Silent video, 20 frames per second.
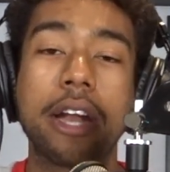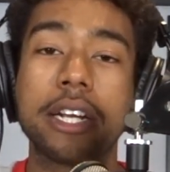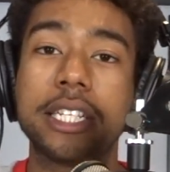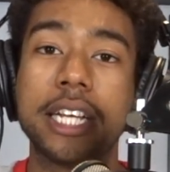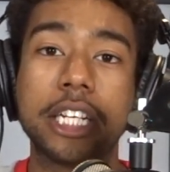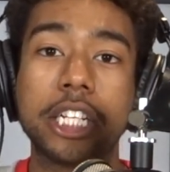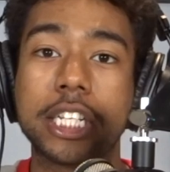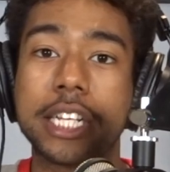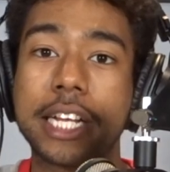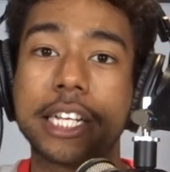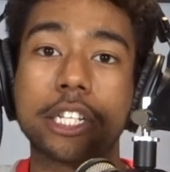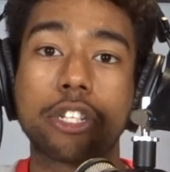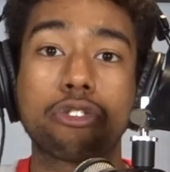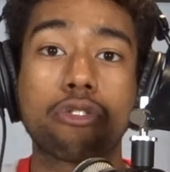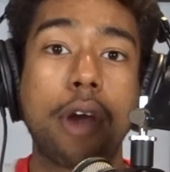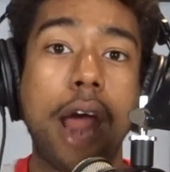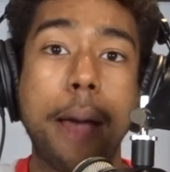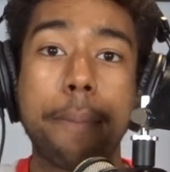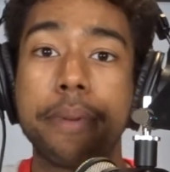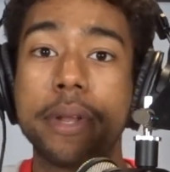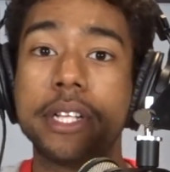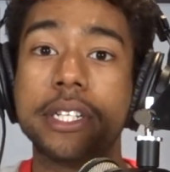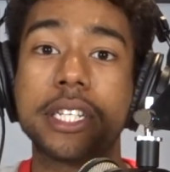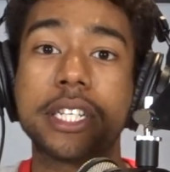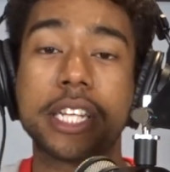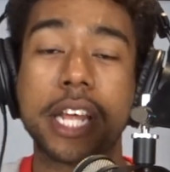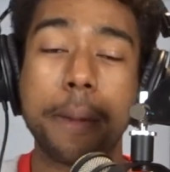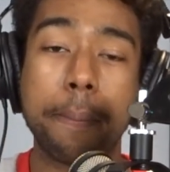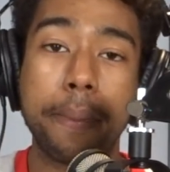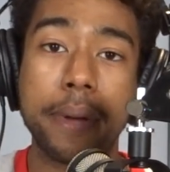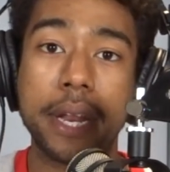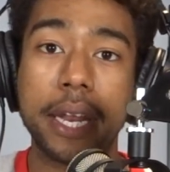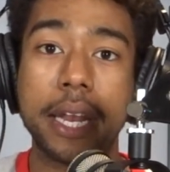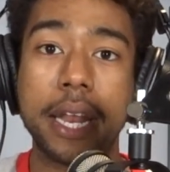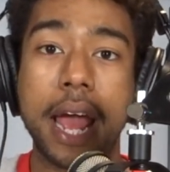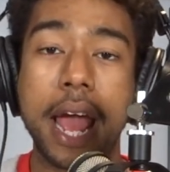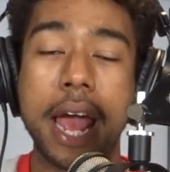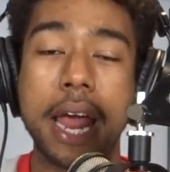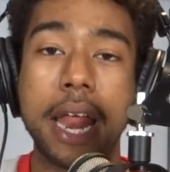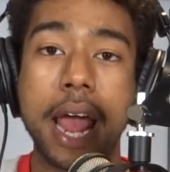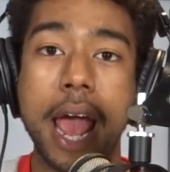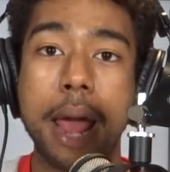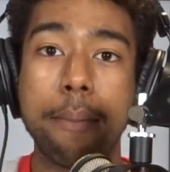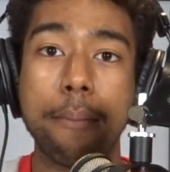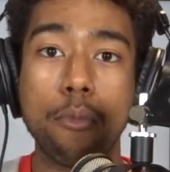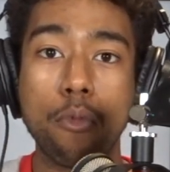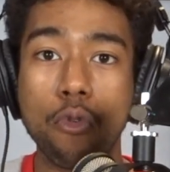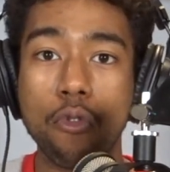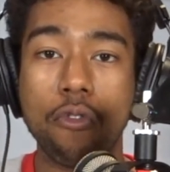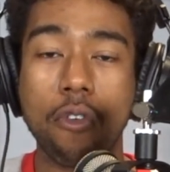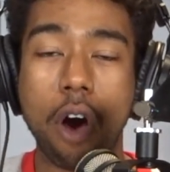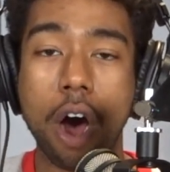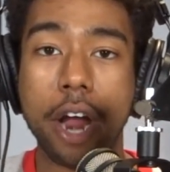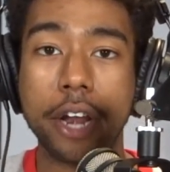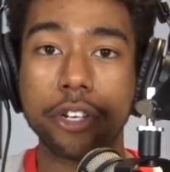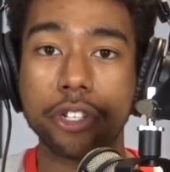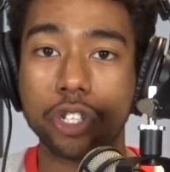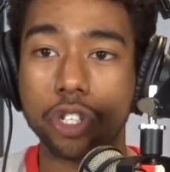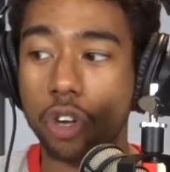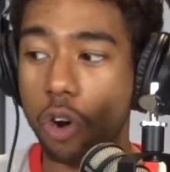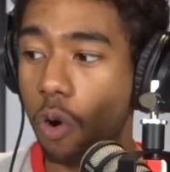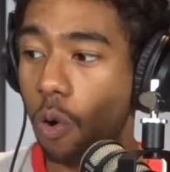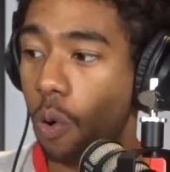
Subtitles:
honestly, I just had to scrap it and skip it and move on.